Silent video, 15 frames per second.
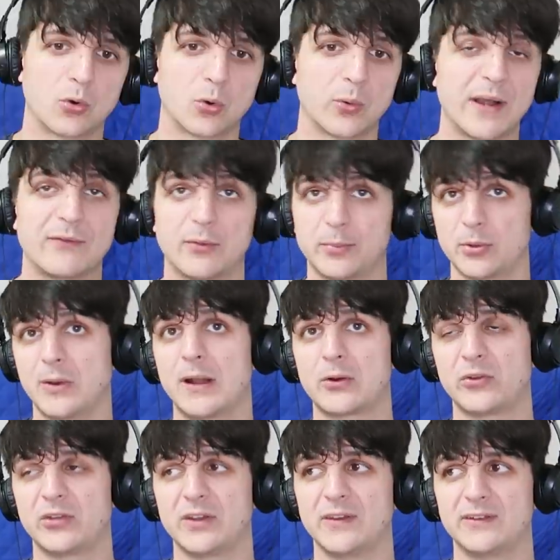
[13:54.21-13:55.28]
or whatever
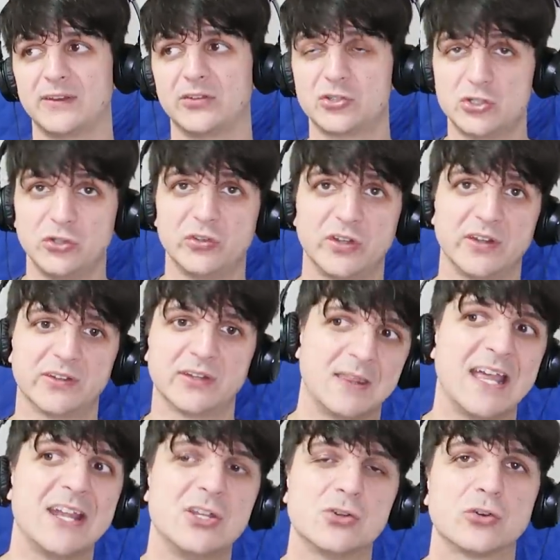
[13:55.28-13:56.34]
bureaucracy this is chooses,
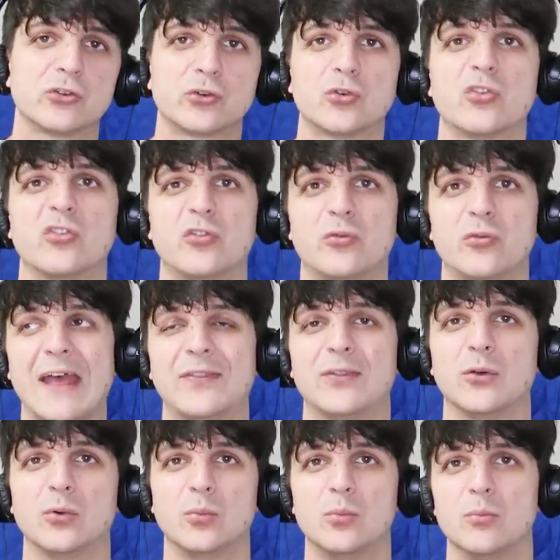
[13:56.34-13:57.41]
then you're sort of
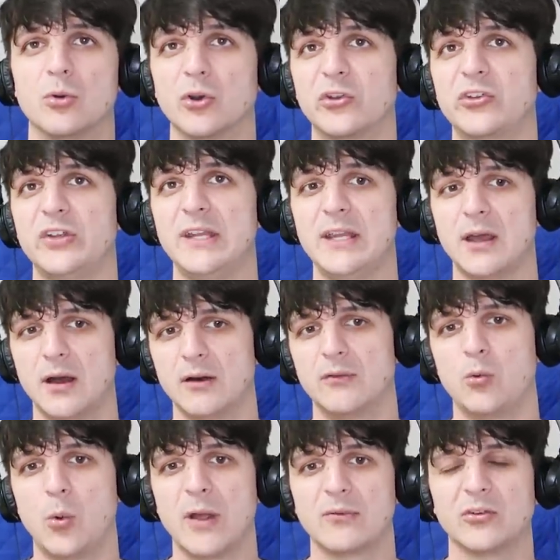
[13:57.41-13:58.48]
at the mercy
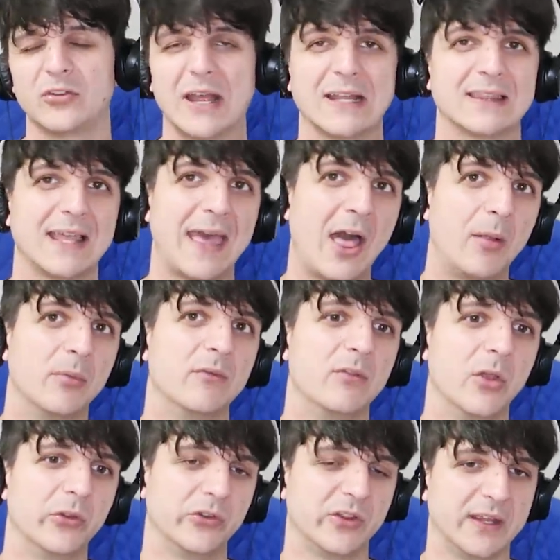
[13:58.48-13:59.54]
of whoever's at the helm
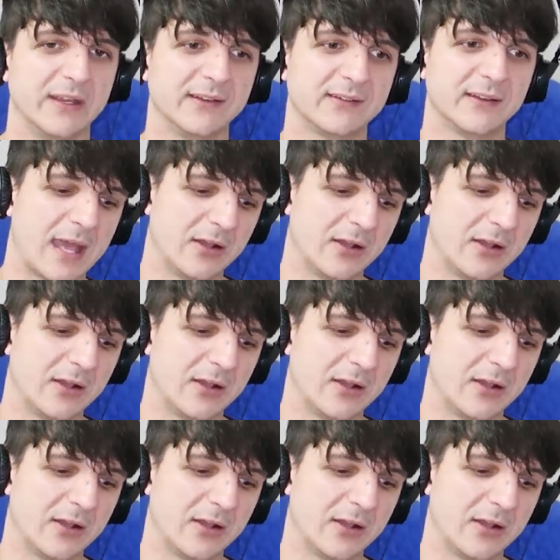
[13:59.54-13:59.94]
of those things.